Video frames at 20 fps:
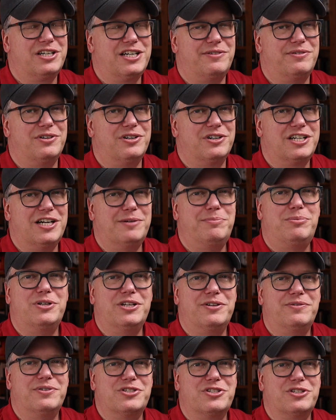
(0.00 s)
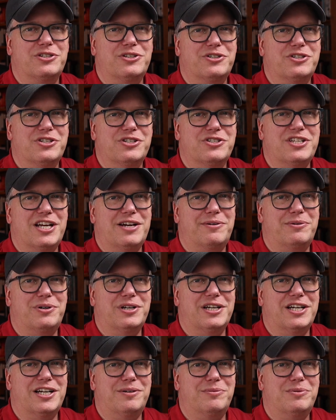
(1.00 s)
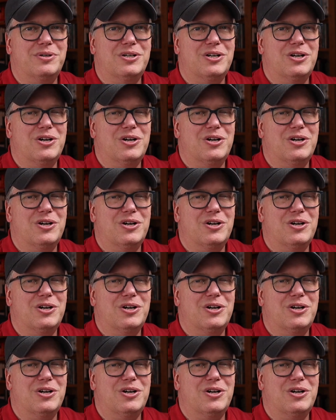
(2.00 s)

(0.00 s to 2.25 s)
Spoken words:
cover a couple different solutions that will help.